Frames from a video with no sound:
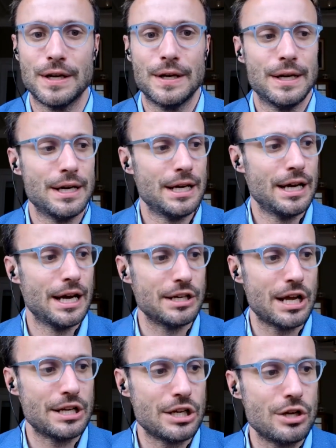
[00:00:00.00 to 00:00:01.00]
And
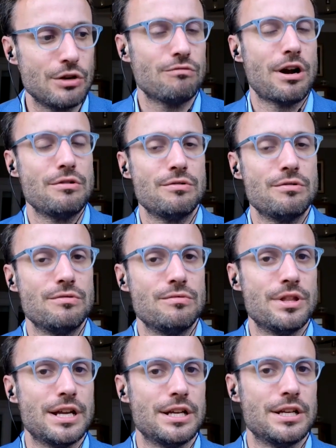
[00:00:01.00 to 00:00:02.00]
you wrote
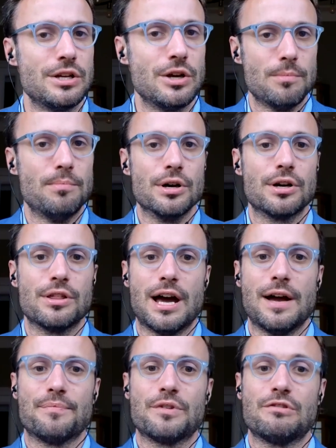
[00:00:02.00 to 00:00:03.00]
within your book that
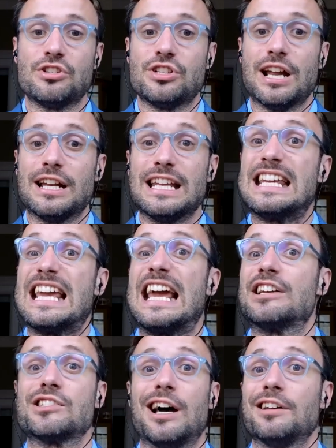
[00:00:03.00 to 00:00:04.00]
Christianity
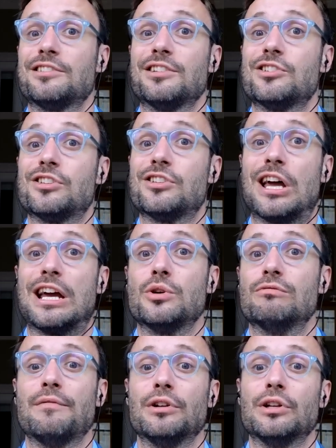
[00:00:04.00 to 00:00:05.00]
kickstarted a sexual
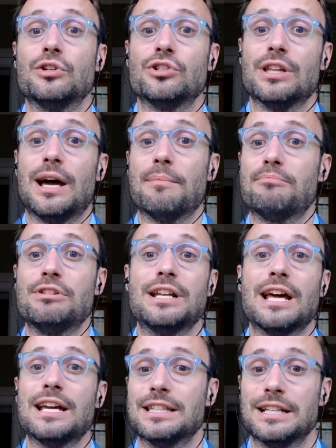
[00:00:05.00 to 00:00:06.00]
revolution that predated
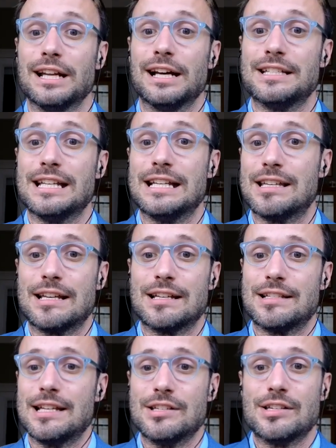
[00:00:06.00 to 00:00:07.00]
the
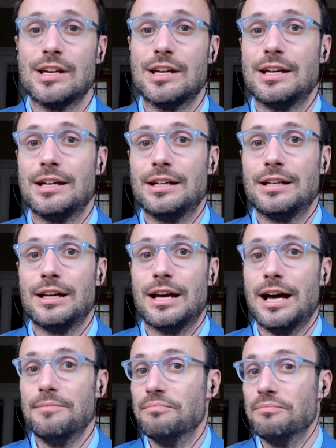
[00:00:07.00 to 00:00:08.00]
1960s,
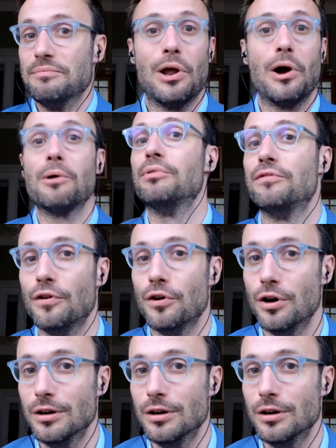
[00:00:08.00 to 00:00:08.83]
long before.